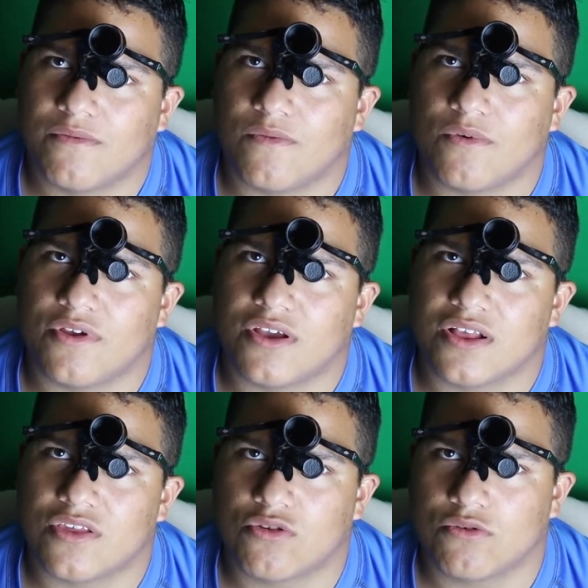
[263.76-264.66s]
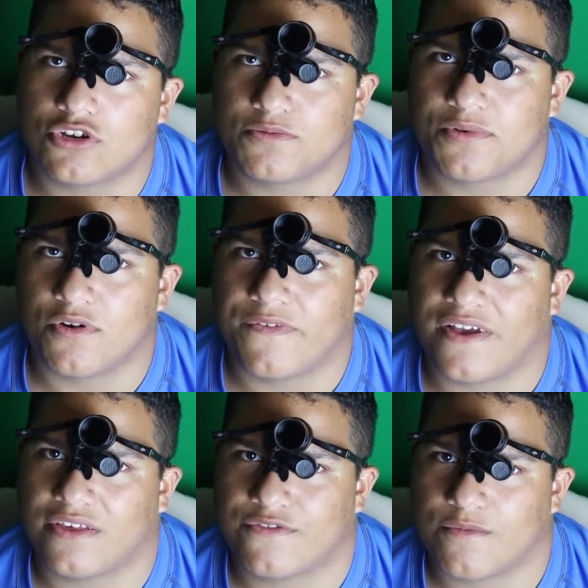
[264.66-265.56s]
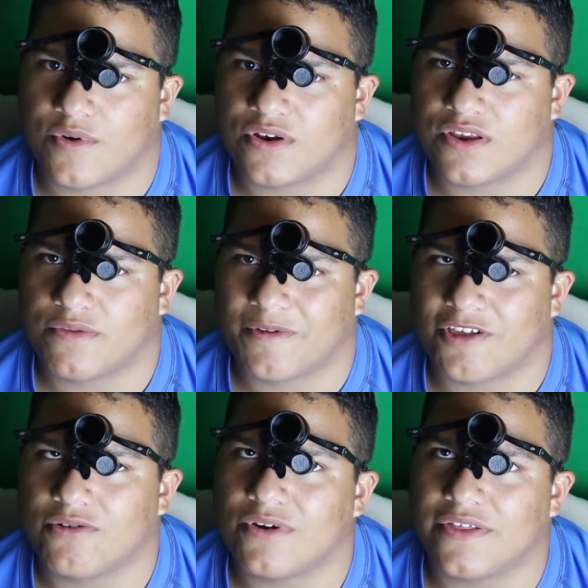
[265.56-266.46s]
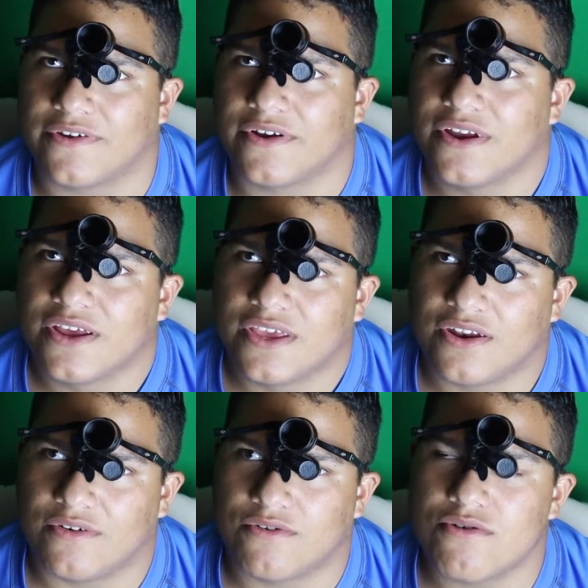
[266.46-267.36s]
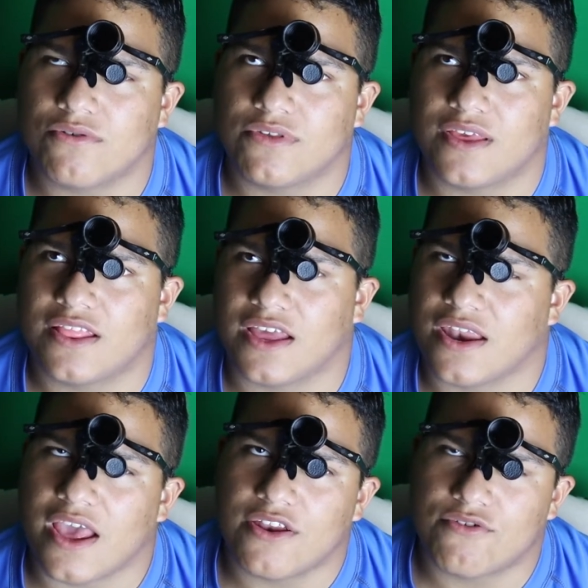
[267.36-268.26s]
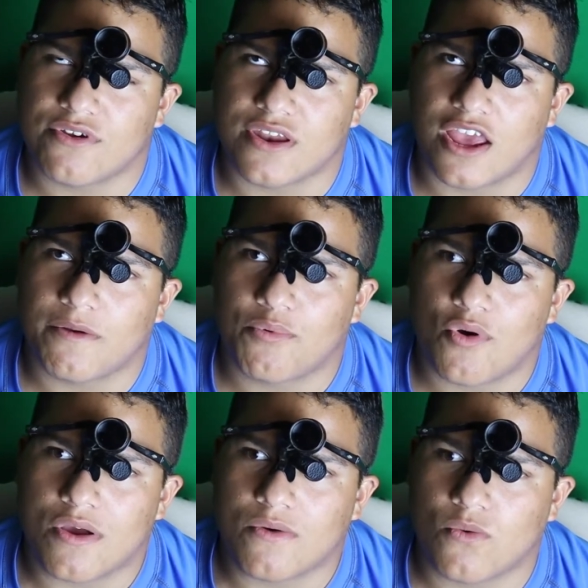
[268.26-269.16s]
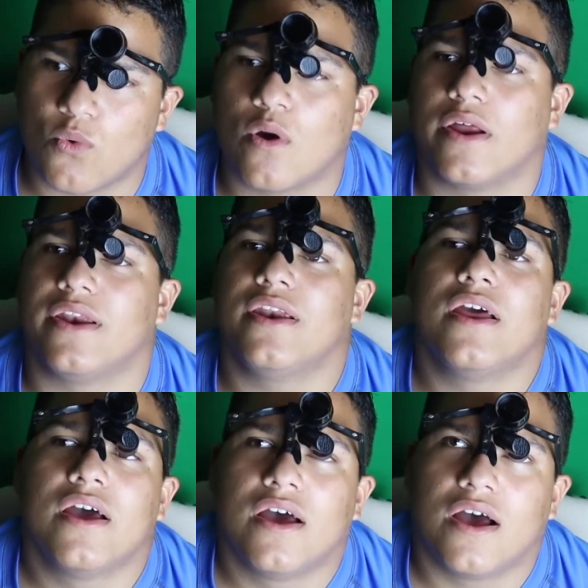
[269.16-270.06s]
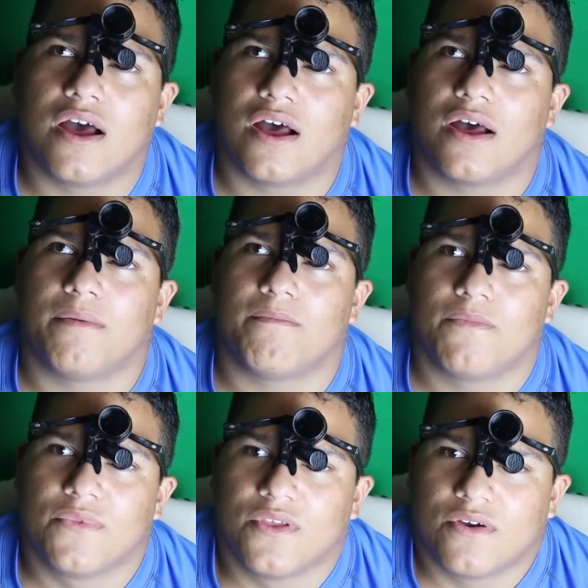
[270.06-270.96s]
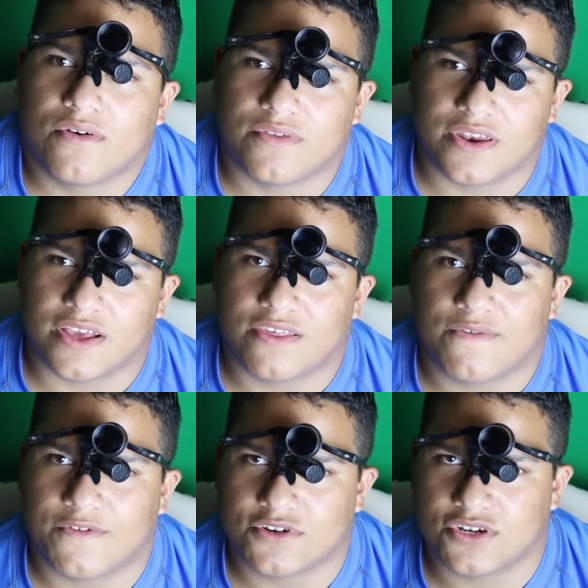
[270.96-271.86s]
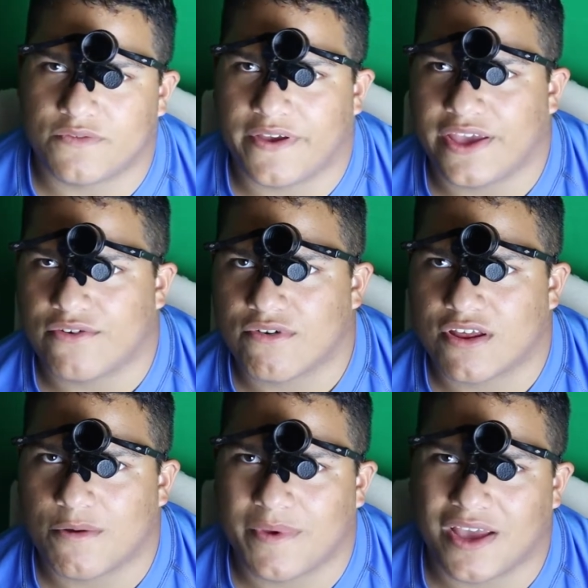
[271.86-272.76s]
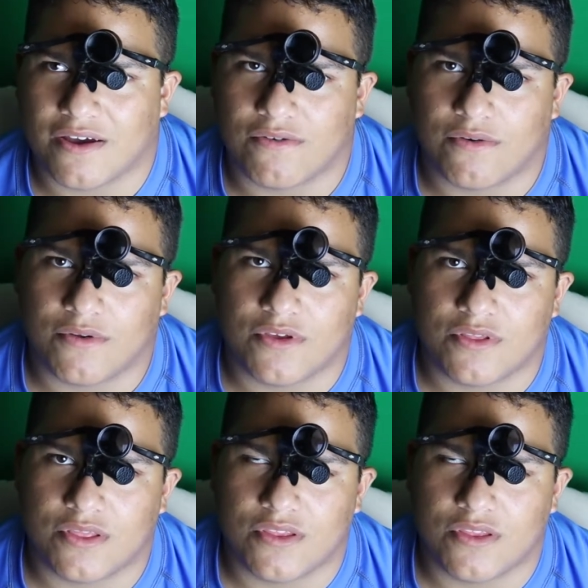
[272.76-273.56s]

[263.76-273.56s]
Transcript: where you can switch profiles from one display to another? Google said that in Android 9.1, or the next version of Android coming out, it